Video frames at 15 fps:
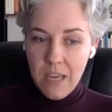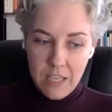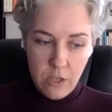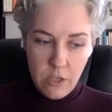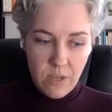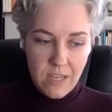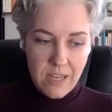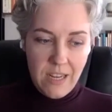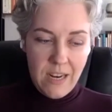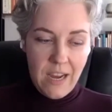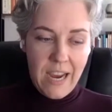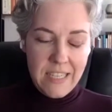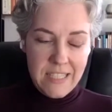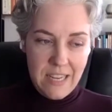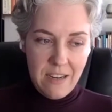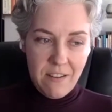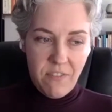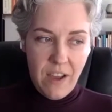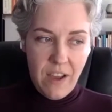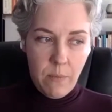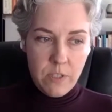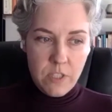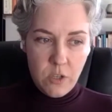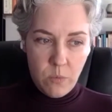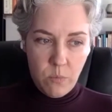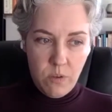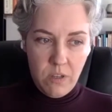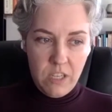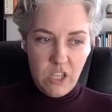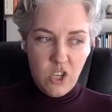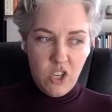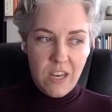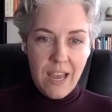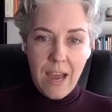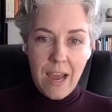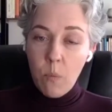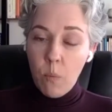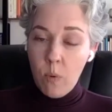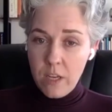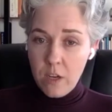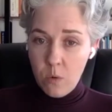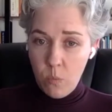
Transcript: You can uh, identify what you're really good at, what your